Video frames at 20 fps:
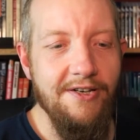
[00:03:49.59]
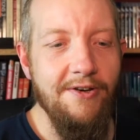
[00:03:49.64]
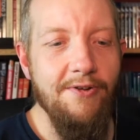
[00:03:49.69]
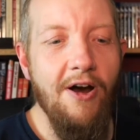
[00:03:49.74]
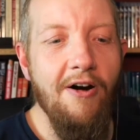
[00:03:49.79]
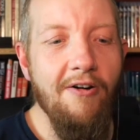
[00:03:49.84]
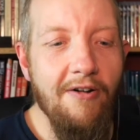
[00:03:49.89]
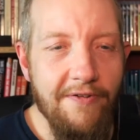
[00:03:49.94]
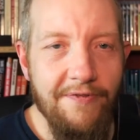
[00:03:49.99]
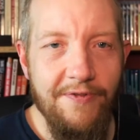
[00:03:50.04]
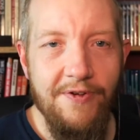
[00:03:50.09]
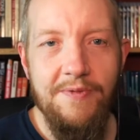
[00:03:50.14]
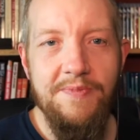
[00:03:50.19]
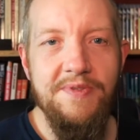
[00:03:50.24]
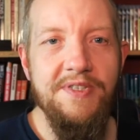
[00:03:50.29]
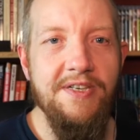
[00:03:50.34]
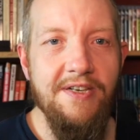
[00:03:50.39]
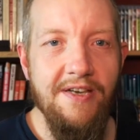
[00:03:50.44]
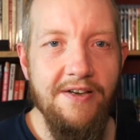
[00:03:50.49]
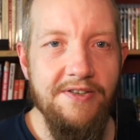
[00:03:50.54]
horror films
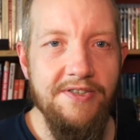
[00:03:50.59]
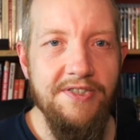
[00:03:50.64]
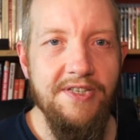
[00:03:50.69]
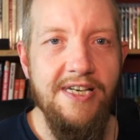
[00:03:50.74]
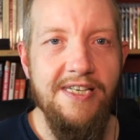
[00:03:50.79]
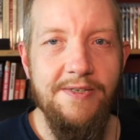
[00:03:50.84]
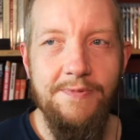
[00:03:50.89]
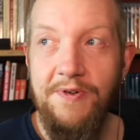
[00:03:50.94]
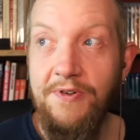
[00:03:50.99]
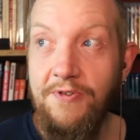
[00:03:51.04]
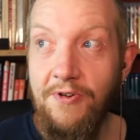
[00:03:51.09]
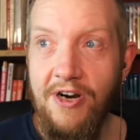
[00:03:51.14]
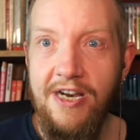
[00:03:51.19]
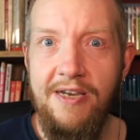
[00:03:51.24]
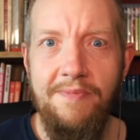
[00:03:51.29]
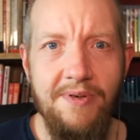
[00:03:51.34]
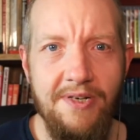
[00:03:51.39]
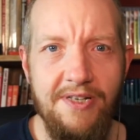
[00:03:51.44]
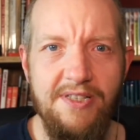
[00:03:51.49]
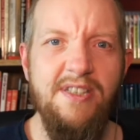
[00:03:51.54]
in those days were
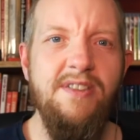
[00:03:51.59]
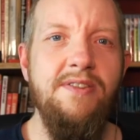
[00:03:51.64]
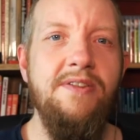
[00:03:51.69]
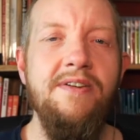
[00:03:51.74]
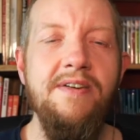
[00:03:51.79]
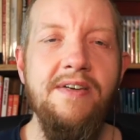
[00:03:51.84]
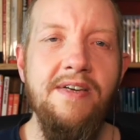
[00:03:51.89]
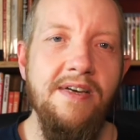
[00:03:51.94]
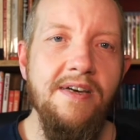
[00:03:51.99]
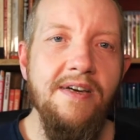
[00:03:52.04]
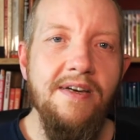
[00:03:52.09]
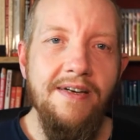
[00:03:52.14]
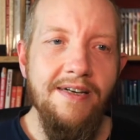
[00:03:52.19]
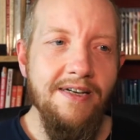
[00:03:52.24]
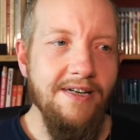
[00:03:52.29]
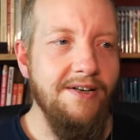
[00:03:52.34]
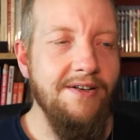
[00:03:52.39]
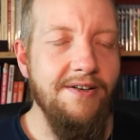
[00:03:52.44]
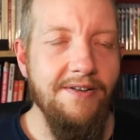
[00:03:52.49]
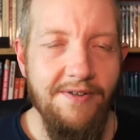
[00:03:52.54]
great because of
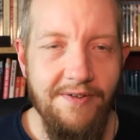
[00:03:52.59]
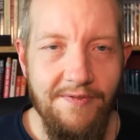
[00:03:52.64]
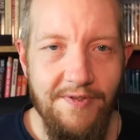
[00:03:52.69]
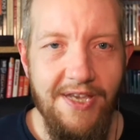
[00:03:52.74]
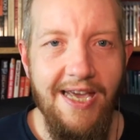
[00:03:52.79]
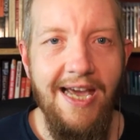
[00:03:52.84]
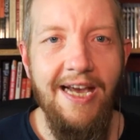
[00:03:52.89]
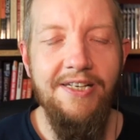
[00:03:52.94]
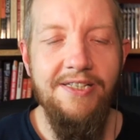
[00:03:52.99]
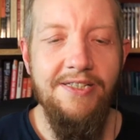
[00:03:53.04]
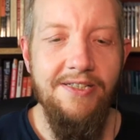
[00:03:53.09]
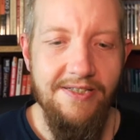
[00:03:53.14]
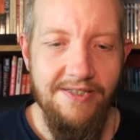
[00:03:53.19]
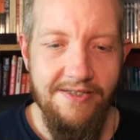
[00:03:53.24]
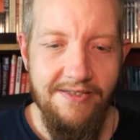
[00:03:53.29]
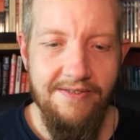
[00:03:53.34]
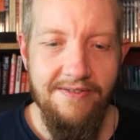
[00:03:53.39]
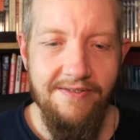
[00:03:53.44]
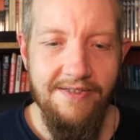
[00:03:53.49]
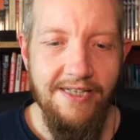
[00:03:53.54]
the
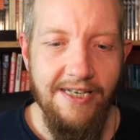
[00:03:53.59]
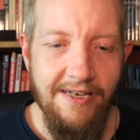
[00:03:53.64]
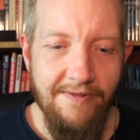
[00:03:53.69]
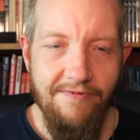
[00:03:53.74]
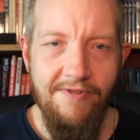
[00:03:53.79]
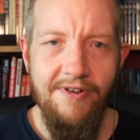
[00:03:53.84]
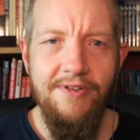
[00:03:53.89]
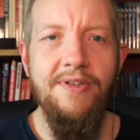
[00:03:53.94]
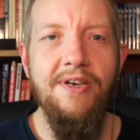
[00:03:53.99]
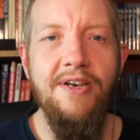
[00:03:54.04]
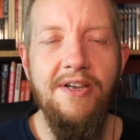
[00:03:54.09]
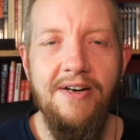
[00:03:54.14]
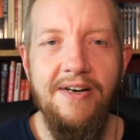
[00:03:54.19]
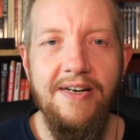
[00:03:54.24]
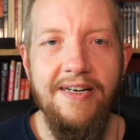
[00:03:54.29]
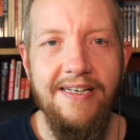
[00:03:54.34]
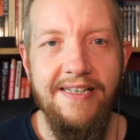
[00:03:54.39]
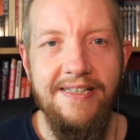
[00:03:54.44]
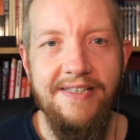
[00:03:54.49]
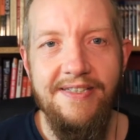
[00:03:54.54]
actors delivering the
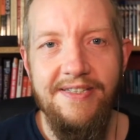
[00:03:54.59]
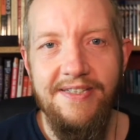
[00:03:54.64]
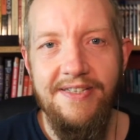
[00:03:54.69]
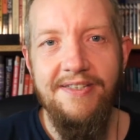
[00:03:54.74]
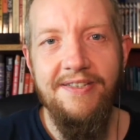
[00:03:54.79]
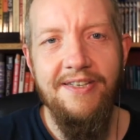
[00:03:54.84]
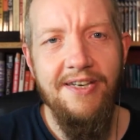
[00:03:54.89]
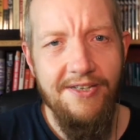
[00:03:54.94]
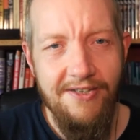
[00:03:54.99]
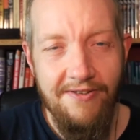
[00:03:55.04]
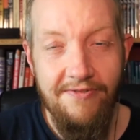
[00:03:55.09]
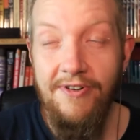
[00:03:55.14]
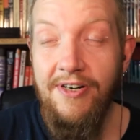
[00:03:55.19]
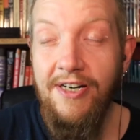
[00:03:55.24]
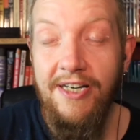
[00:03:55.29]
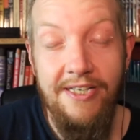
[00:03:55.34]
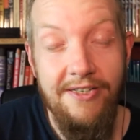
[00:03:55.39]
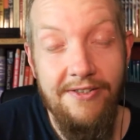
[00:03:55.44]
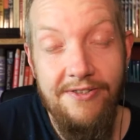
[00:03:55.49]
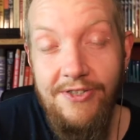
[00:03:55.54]
lines, and you're
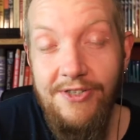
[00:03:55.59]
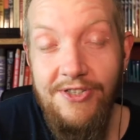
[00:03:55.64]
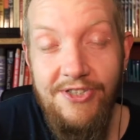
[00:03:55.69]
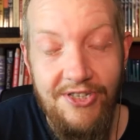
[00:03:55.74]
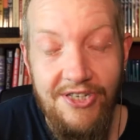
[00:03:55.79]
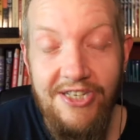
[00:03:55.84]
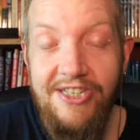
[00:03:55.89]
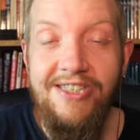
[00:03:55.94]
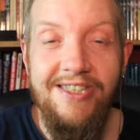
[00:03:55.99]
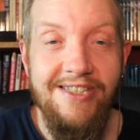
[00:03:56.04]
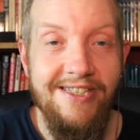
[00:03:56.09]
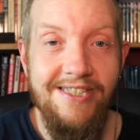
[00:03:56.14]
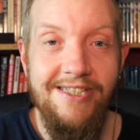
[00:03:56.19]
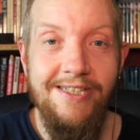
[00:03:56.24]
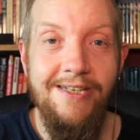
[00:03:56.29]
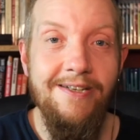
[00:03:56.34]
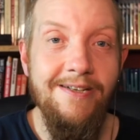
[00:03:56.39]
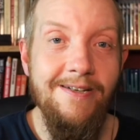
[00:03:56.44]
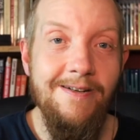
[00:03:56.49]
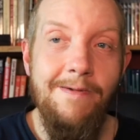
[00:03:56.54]
right, you just listen
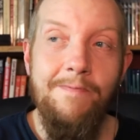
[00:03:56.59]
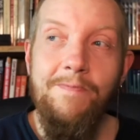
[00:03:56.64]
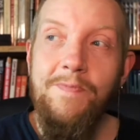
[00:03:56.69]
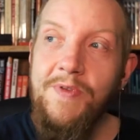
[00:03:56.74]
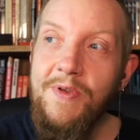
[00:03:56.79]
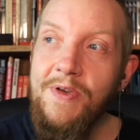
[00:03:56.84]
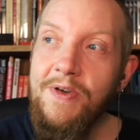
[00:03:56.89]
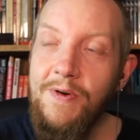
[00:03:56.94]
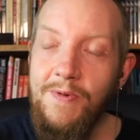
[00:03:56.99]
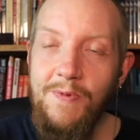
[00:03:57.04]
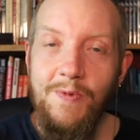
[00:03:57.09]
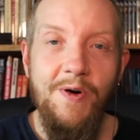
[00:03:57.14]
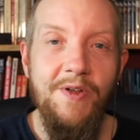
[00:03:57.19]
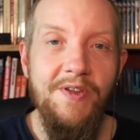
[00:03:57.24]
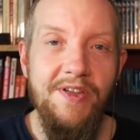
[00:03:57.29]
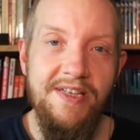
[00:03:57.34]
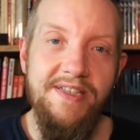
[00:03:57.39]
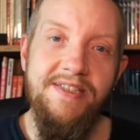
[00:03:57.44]
to what they're